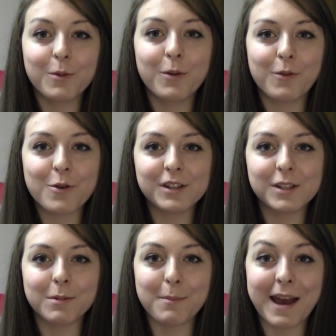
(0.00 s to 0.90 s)
We will, of course,
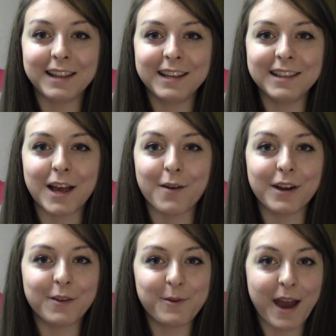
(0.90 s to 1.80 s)
still be madly in love,
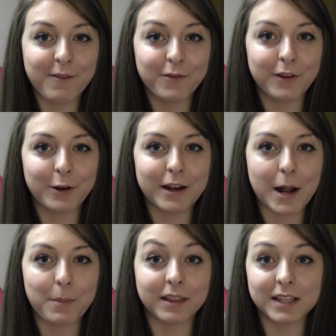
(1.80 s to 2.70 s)
and if you haven't figured it
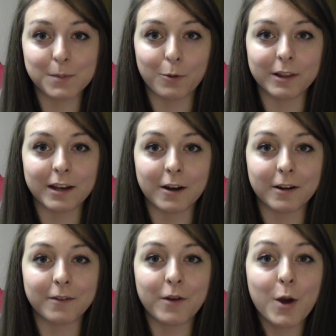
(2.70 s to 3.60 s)
out by this point in the
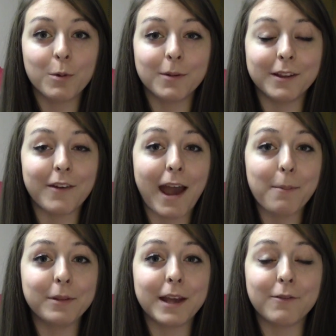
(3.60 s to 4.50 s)
narrative, we will live
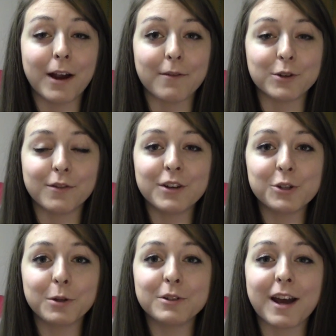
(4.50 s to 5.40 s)
happily ever after,
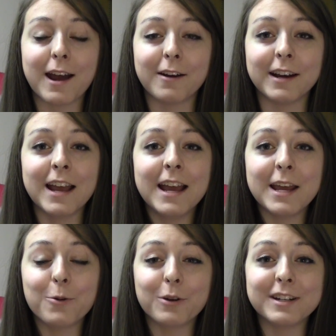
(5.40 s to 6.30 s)
eventually retiring
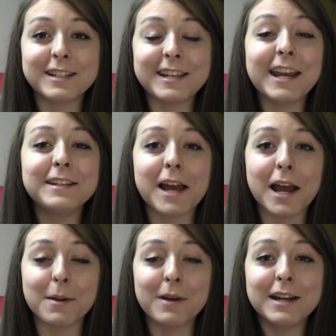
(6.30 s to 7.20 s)
in order to take
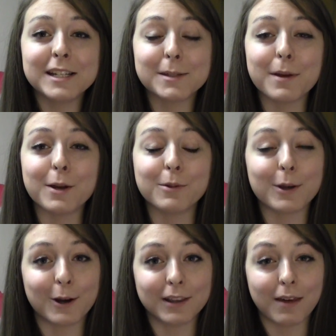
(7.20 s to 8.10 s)
time to spend with
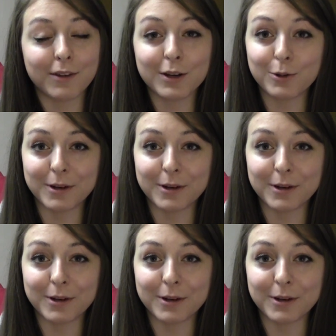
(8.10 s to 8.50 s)
our 11